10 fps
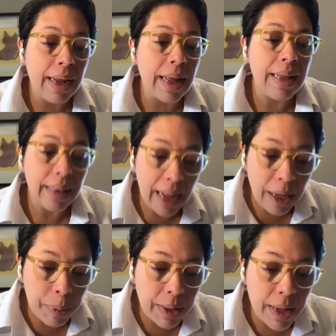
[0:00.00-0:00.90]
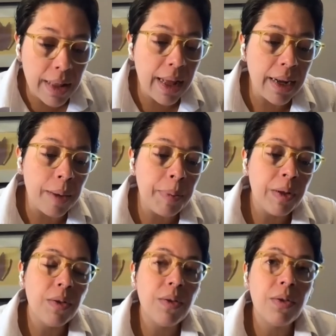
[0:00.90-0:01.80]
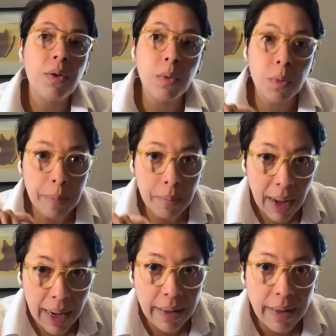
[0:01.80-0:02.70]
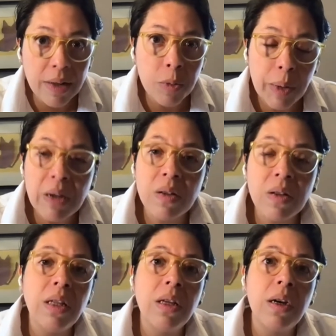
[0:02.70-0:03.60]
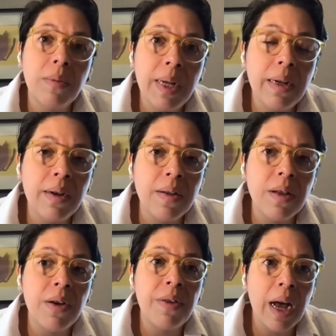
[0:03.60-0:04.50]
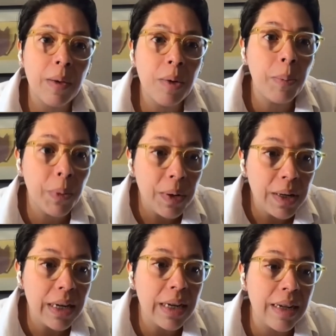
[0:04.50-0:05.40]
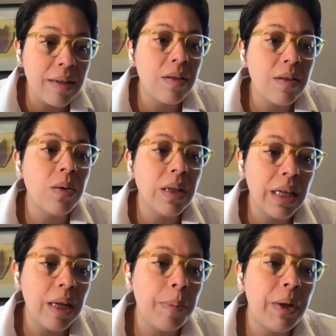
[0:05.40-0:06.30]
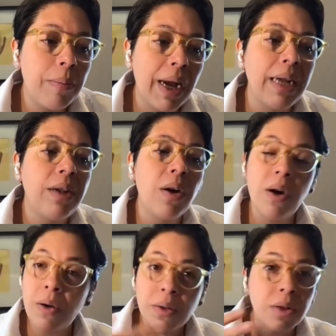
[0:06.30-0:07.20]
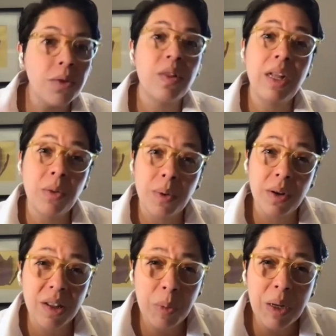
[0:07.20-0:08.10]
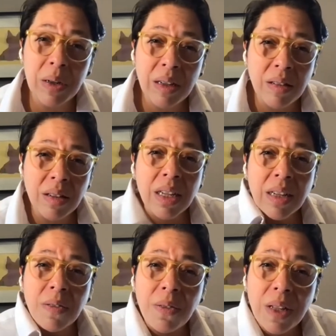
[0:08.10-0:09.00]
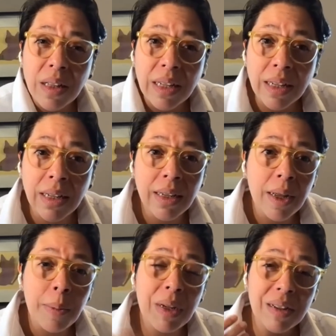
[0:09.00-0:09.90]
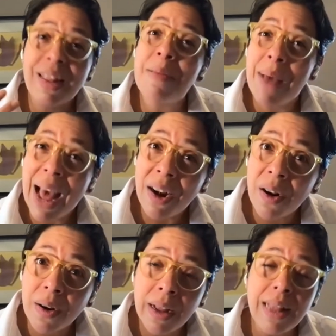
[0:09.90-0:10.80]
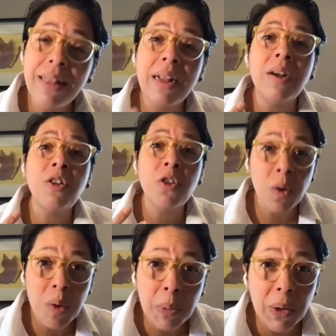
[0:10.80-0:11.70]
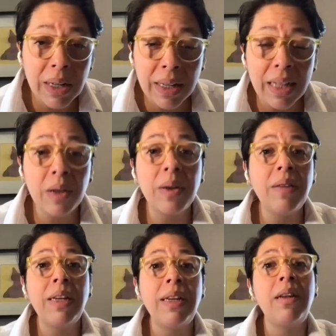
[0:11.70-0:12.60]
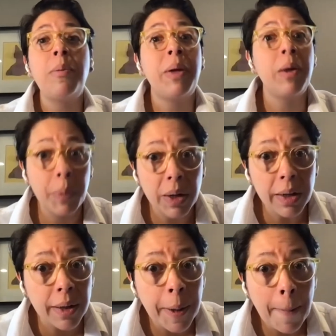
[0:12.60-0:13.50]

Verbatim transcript: And I like bringing that up to remind, especially young readers, of how important it is to keep in mind all those things we're experiencing and feeling because they matter and they are so important. They could even end up in a book